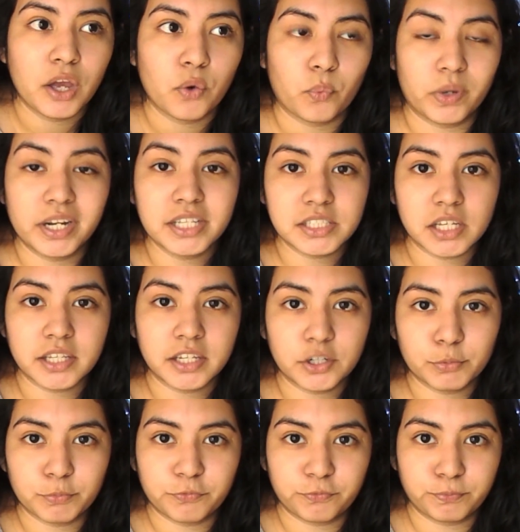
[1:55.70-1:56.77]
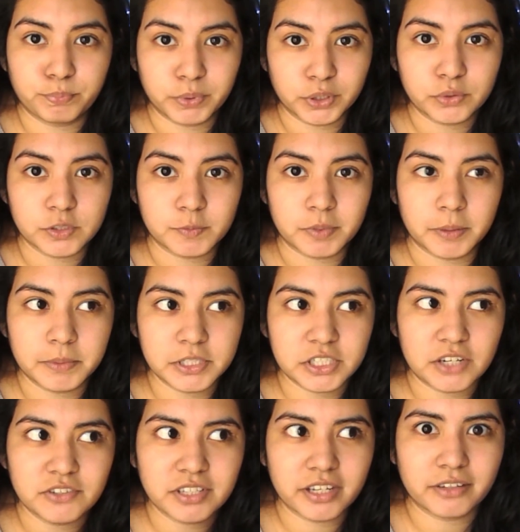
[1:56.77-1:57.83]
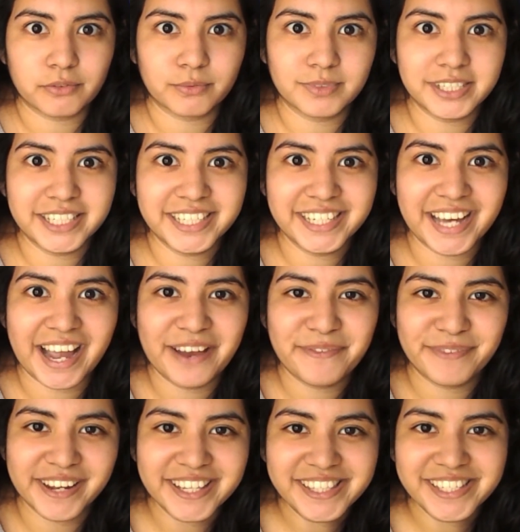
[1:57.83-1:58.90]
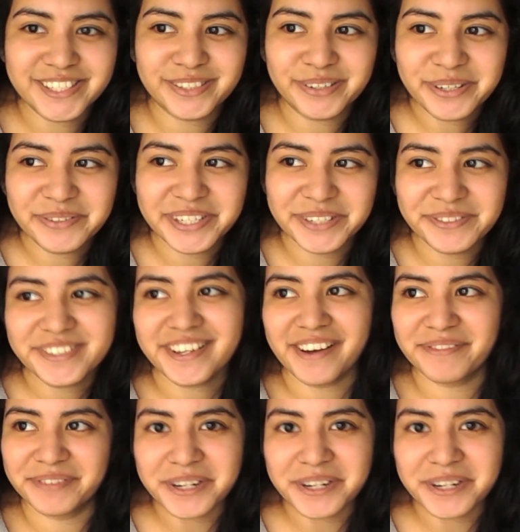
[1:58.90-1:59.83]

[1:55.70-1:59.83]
when I saw that her book was published, I was like, what? I read this story when it was on